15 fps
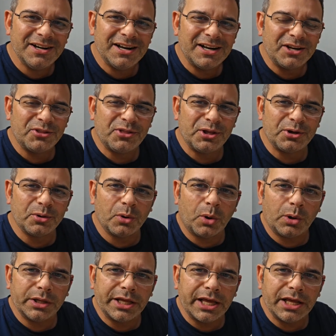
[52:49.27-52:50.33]
You think you're
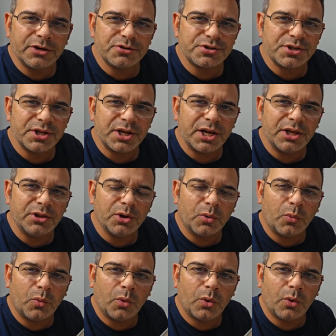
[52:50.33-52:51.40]
only interested in the
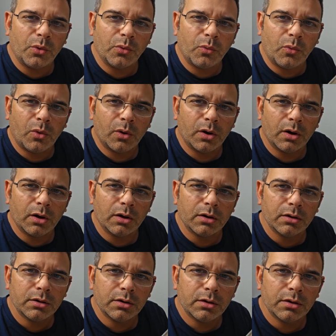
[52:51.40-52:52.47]
World War
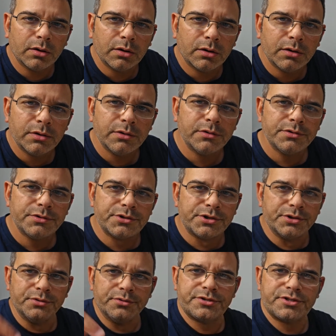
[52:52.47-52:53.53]

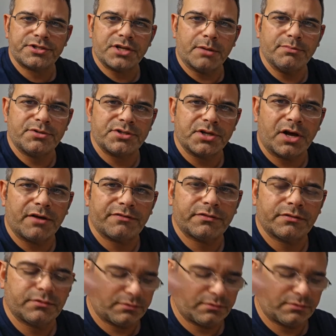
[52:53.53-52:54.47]
II sub stuff?